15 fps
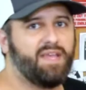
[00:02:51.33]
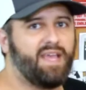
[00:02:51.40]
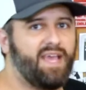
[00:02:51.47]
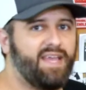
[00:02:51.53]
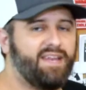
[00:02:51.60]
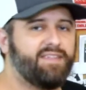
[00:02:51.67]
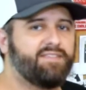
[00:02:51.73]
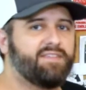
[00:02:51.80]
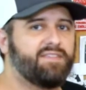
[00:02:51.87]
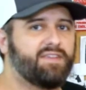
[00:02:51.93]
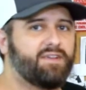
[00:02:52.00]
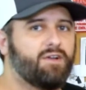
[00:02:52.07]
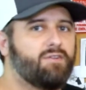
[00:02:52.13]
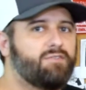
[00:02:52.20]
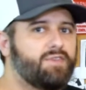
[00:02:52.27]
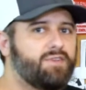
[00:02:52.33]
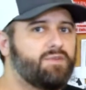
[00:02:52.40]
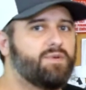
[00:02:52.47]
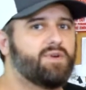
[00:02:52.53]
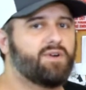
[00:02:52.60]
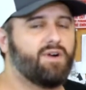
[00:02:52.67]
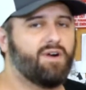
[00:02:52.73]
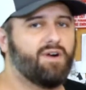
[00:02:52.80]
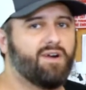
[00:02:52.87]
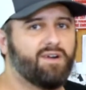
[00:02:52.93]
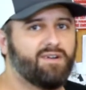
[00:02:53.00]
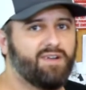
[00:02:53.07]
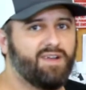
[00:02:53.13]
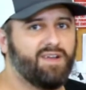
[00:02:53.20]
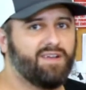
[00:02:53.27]
Anything that goes into a
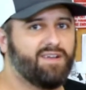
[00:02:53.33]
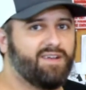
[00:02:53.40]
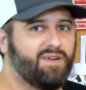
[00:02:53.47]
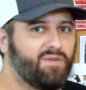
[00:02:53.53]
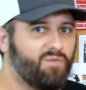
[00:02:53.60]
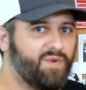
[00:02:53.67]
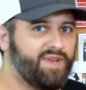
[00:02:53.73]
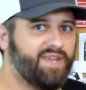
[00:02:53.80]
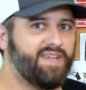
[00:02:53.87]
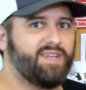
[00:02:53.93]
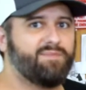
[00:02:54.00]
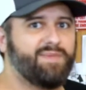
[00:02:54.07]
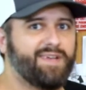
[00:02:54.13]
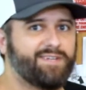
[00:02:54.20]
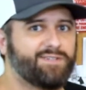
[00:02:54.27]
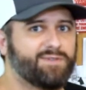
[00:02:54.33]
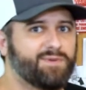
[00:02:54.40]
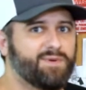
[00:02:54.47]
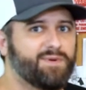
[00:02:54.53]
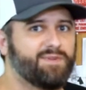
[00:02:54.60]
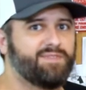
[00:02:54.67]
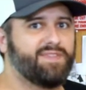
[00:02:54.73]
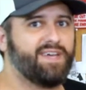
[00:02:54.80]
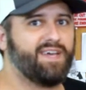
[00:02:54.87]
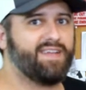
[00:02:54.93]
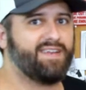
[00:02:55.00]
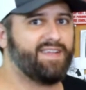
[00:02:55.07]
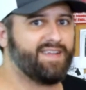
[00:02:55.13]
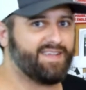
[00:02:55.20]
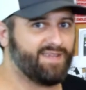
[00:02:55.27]
car, we need to make sure
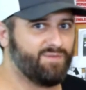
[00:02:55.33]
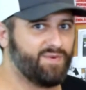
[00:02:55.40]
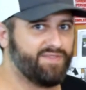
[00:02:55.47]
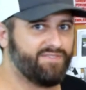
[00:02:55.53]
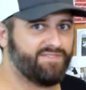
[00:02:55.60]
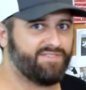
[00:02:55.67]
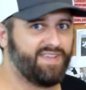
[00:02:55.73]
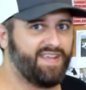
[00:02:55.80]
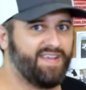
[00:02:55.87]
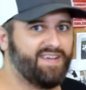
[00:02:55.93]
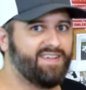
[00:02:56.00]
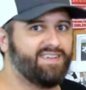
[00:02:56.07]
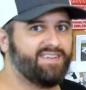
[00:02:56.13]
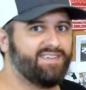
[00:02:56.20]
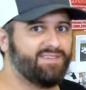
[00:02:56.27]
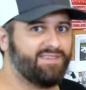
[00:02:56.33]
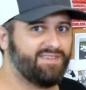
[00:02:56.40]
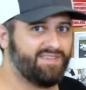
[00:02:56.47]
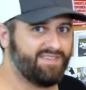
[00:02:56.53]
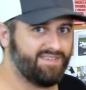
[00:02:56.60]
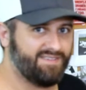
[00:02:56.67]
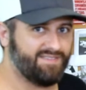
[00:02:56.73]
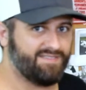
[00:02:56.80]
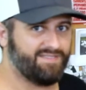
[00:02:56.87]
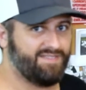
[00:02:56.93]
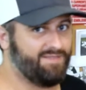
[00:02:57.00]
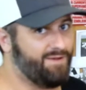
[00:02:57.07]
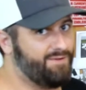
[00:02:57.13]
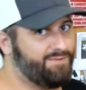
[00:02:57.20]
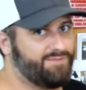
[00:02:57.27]
that it can withstand
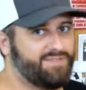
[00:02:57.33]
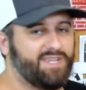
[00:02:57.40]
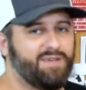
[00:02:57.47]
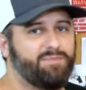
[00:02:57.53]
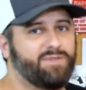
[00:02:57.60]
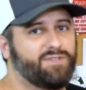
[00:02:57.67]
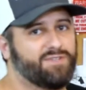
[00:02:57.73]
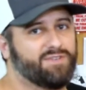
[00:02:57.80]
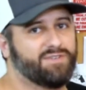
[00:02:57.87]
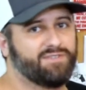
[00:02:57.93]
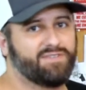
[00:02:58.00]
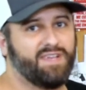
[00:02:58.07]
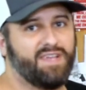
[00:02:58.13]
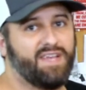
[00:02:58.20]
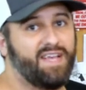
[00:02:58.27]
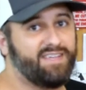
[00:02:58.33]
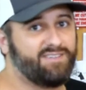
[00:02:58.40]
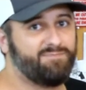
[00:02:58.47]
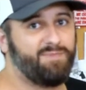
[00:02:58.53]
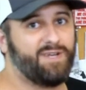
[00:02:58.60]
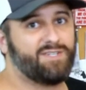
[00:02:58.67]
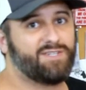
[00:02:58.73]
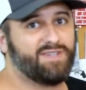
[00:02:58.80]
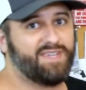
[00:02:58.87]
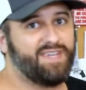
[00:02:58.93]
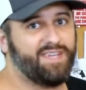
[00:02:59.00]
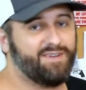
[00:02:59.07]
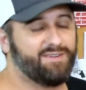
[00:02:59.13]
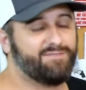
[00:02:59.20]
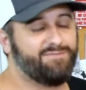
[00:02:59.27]
those temperatures, especially
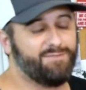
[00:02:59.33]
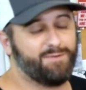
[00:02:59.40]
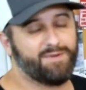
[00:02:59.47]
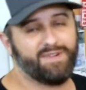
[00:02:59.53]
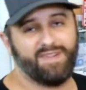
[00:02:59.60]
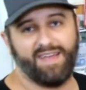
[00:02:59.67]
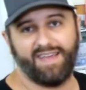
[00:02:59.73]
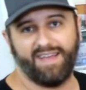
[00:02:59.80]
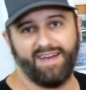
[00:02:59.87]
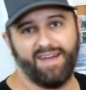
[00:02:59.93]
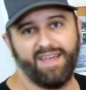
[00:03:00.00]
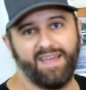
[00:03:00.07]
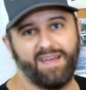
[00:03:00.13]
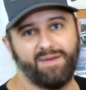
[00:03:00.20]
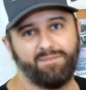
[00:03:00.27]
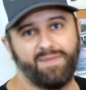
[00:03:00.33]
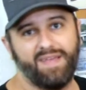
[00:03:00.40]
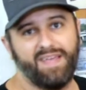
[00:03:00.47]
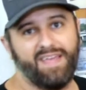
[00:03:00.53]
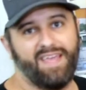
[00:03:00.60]
here in Florida like I am.